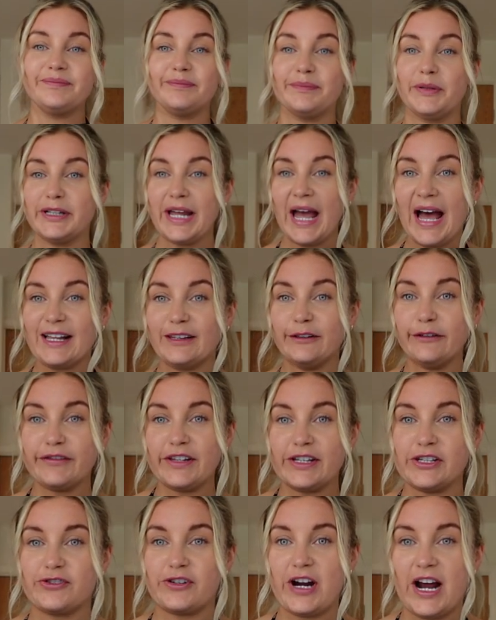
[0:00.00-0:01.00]
But yeah, I love
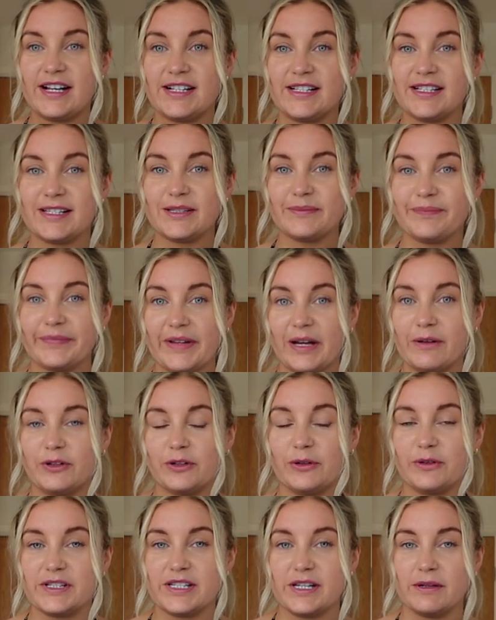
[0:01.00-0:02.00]
this dress. I'm going
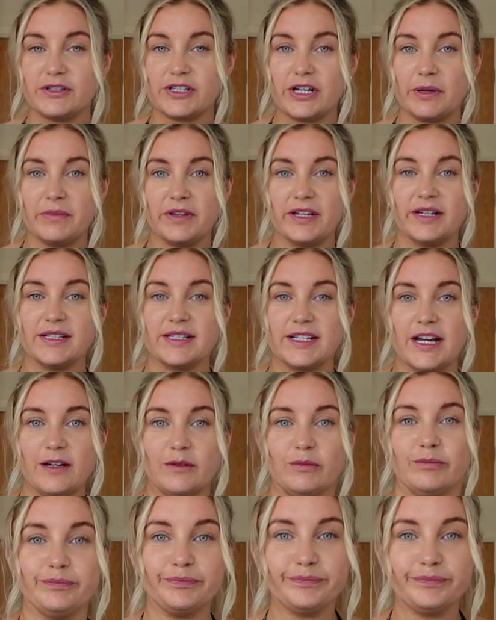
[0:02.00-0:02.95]
to go and see what Tom thinks now.